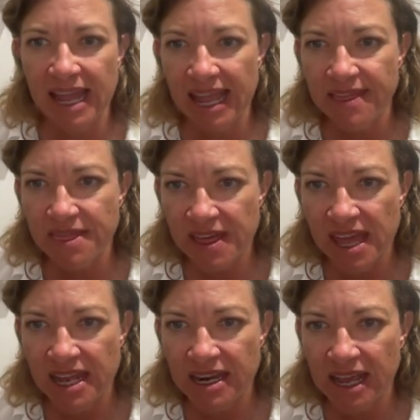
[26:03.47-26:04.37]
And
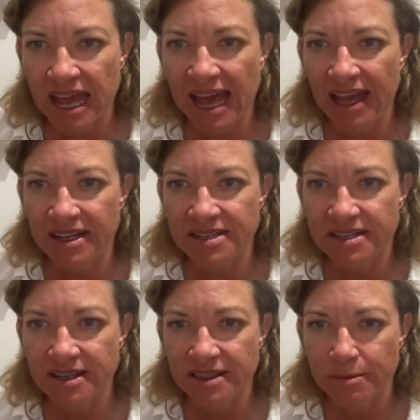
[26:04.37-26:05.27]
then at
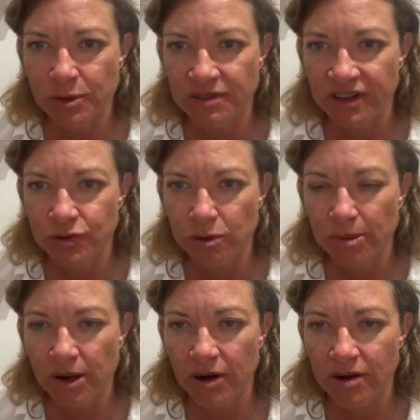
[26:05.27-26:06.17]
the most ventral
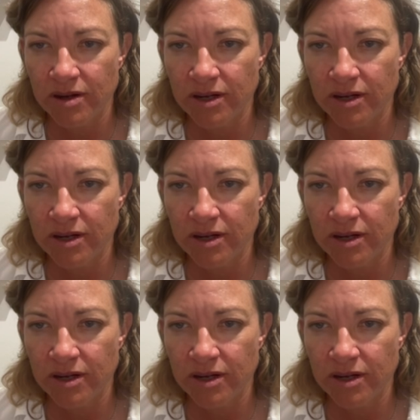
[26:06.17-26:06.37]
part,